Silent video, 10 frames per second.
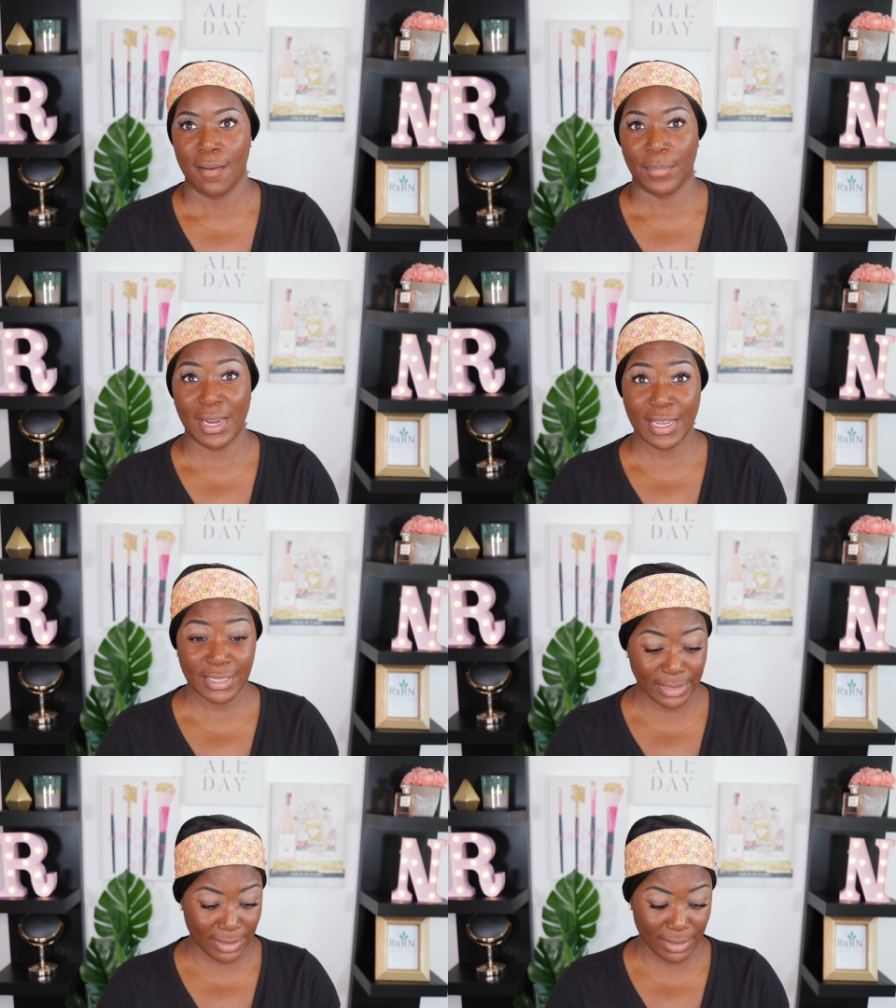But I
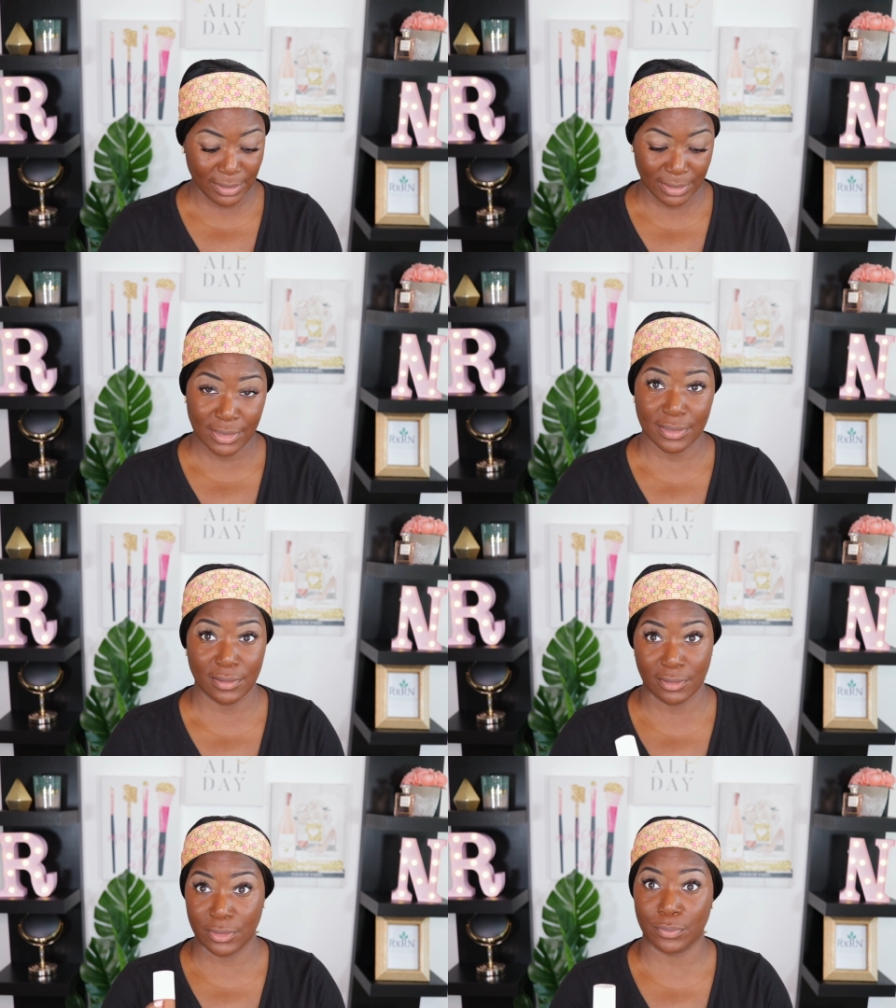actually think this
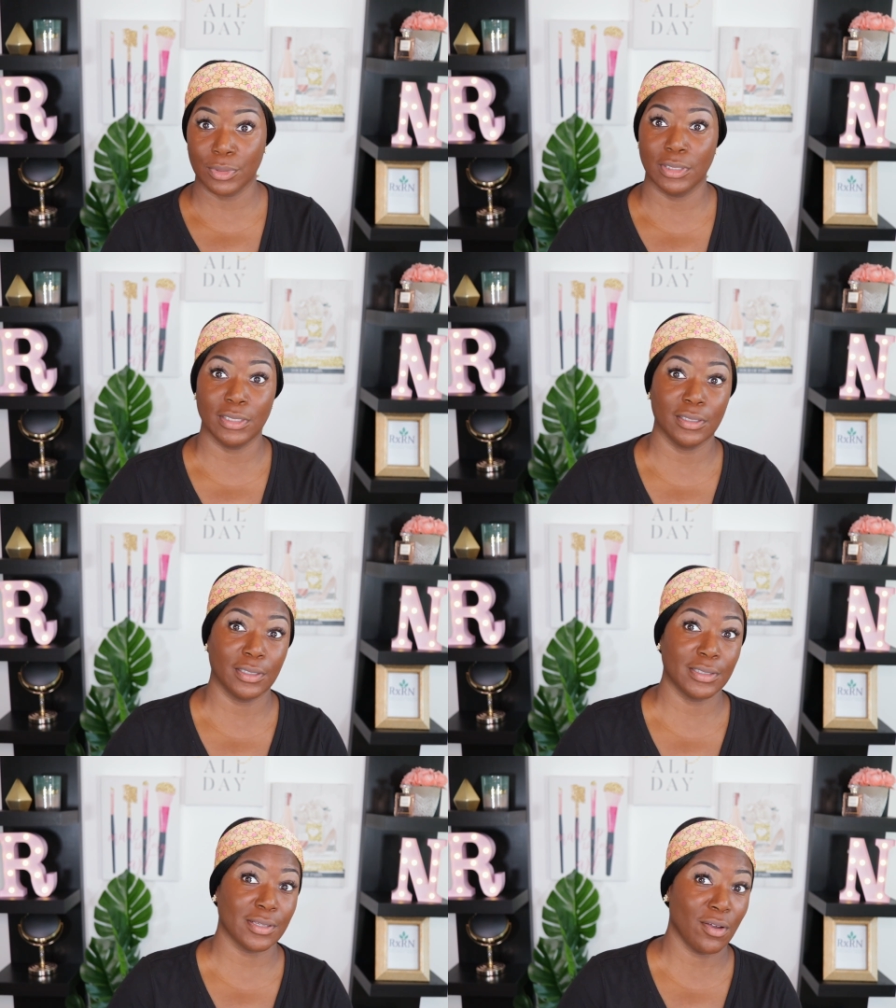looks really good.
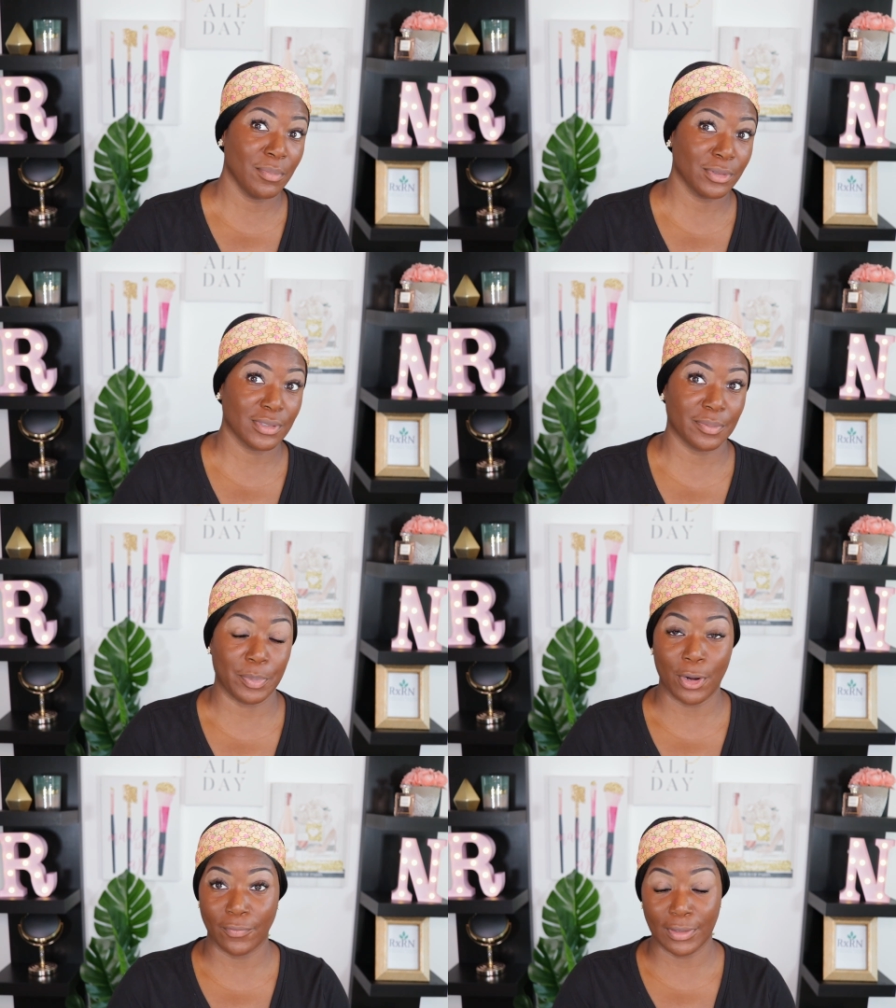It's almost
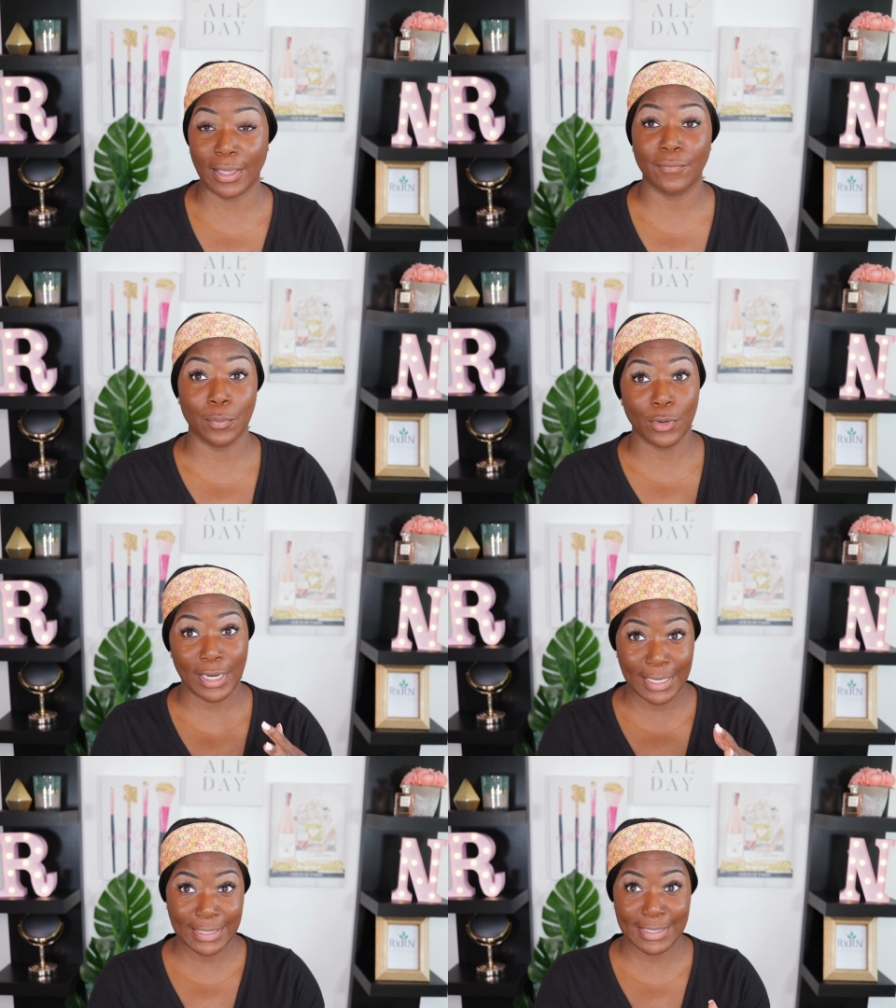perfect. Like from what
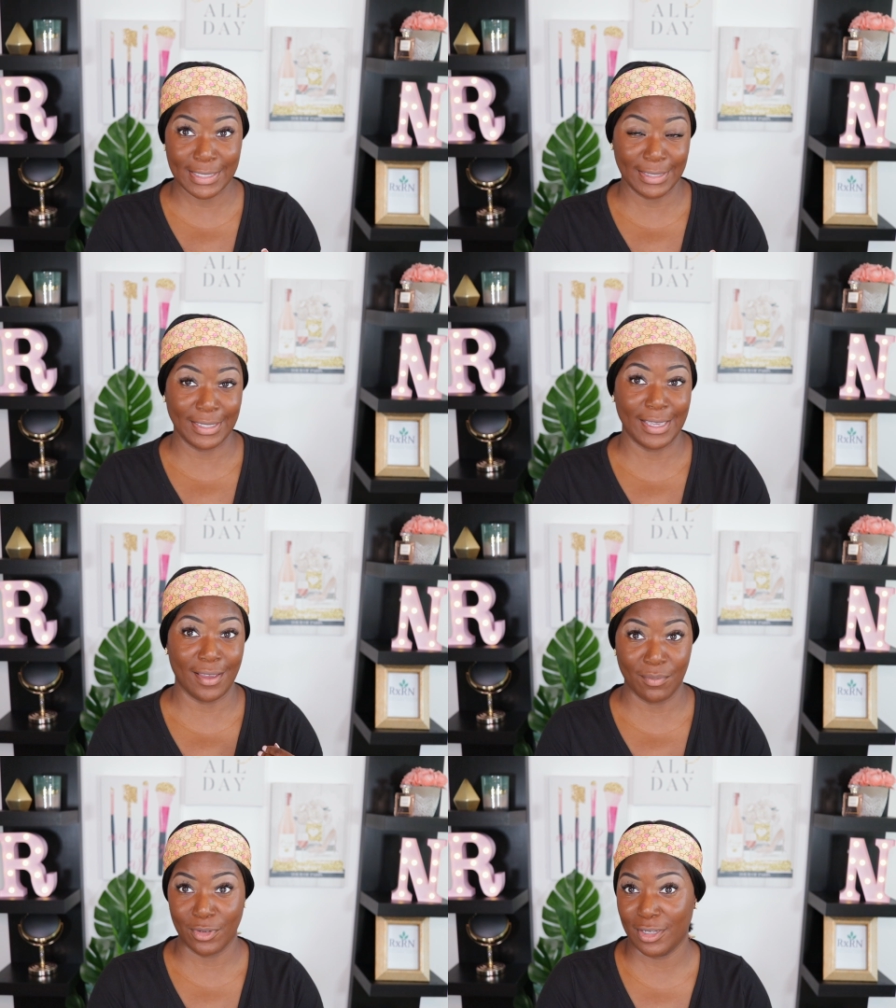I can see in the
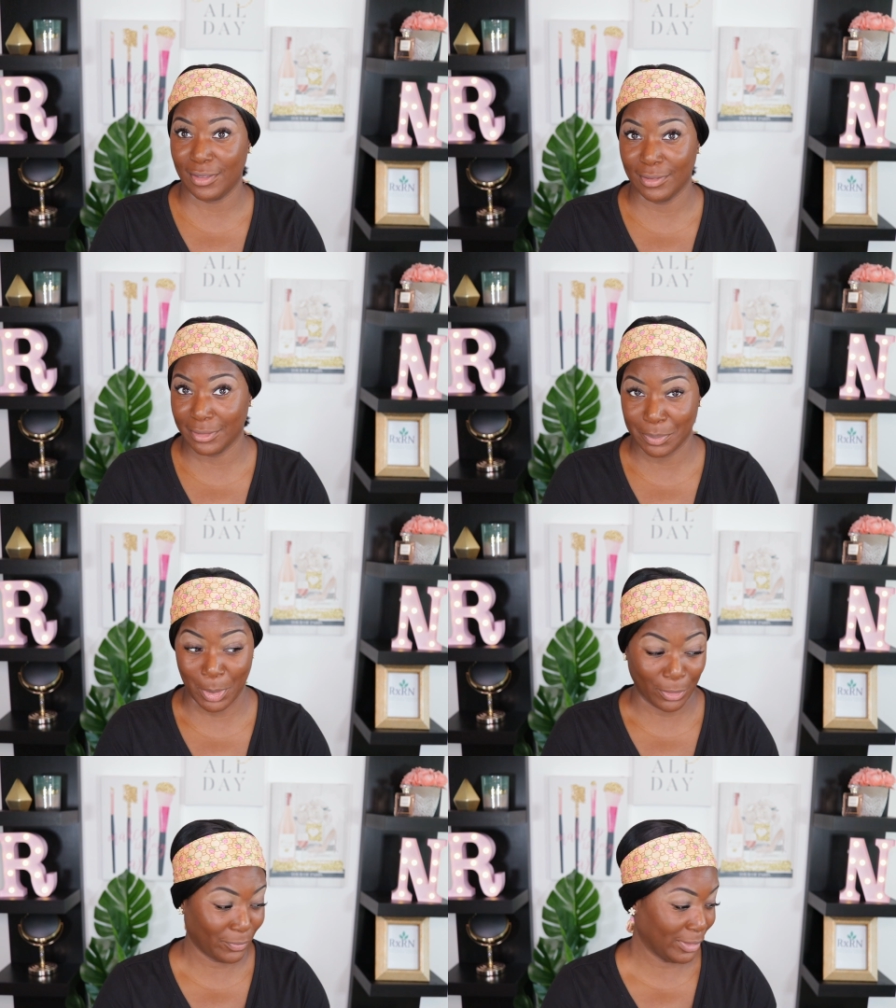camera, it looks
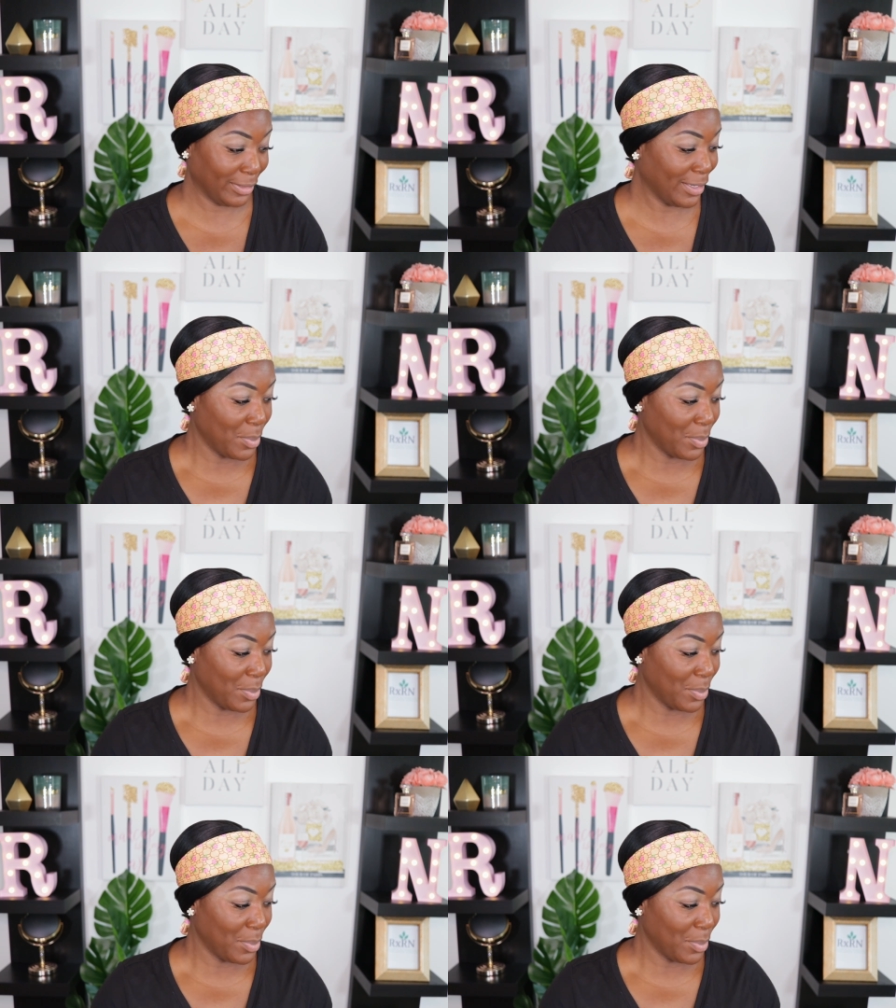perfect.